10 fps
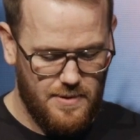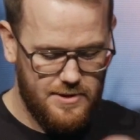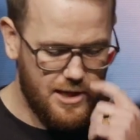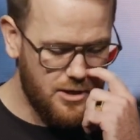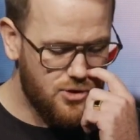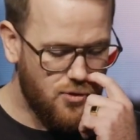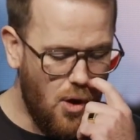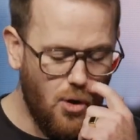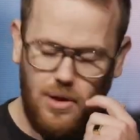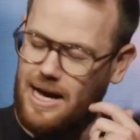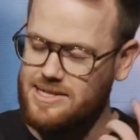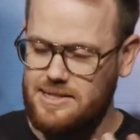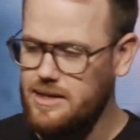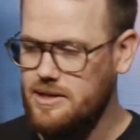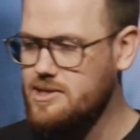See, control has a
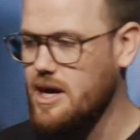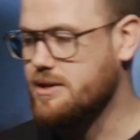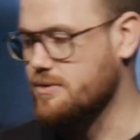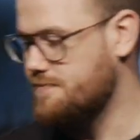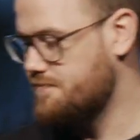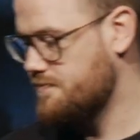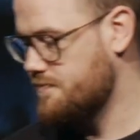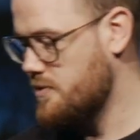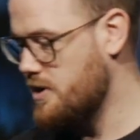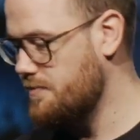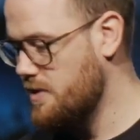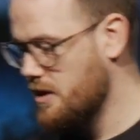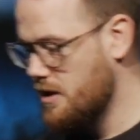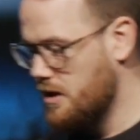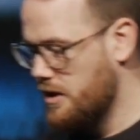deadly cycle, all right?
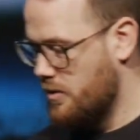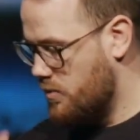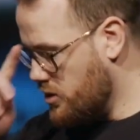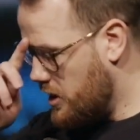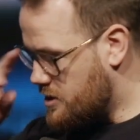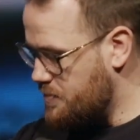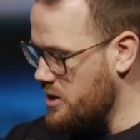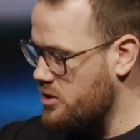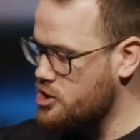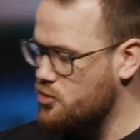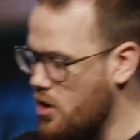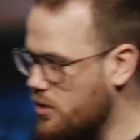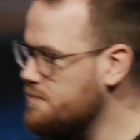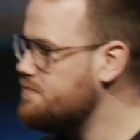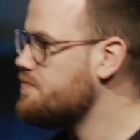When you like to be in
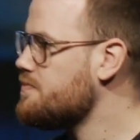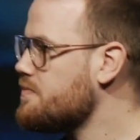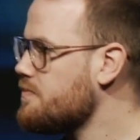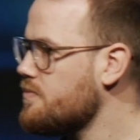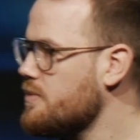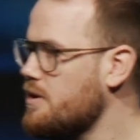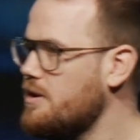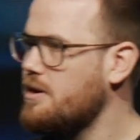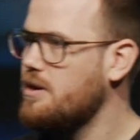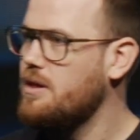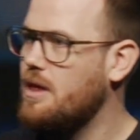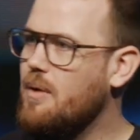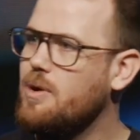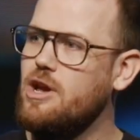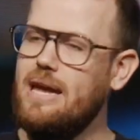control,
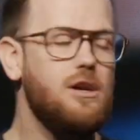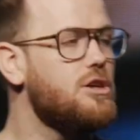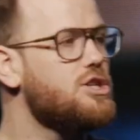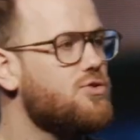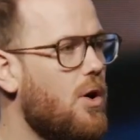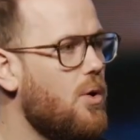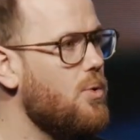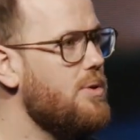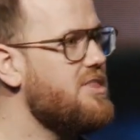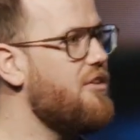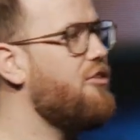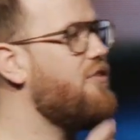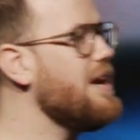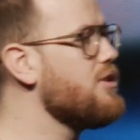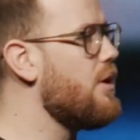and when you're in control, the
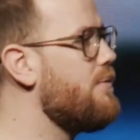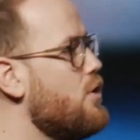fear of